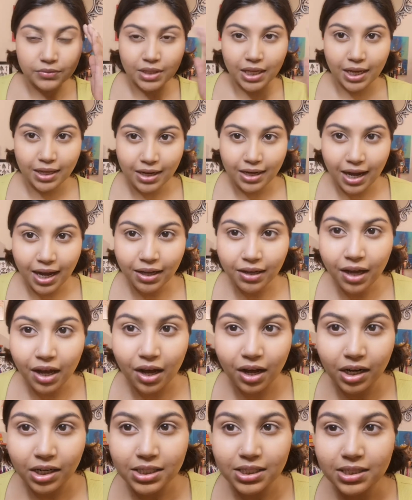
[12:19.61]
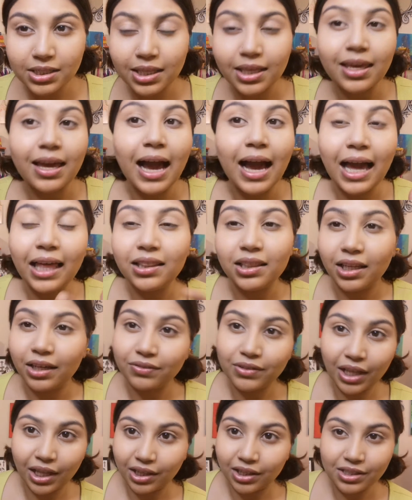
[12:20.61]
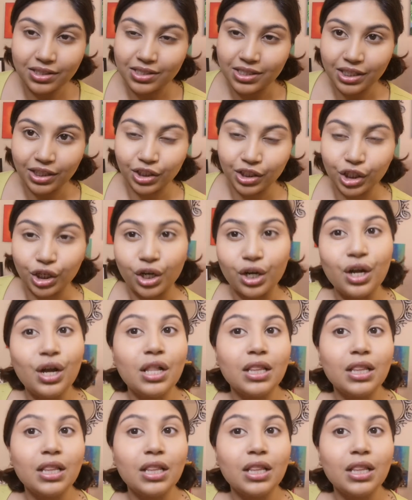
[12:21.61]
And I love that concealer.